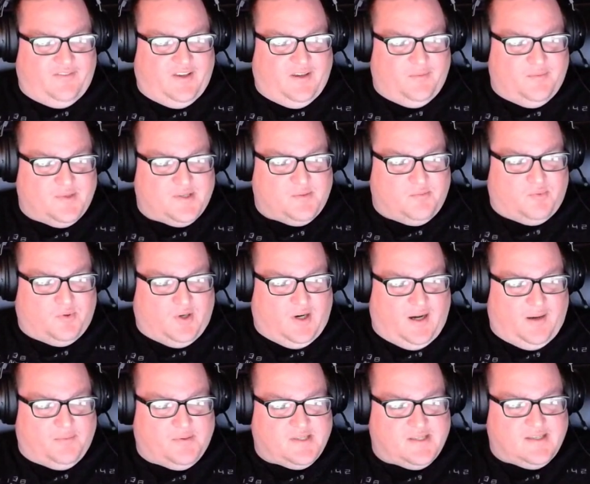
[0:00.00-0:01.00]
him some
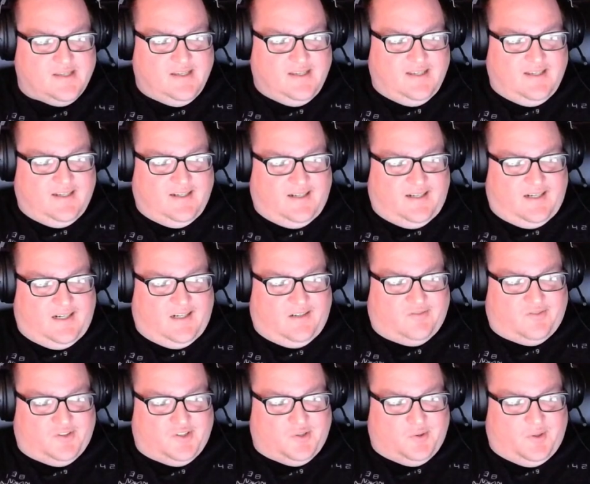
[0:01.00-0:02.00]
props
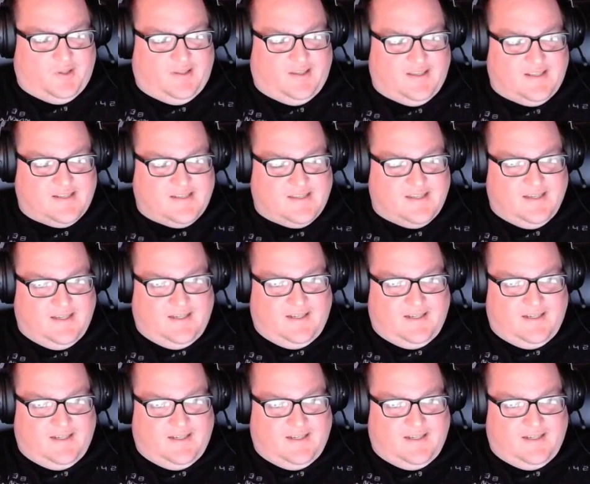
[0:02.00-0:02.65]
for doing this.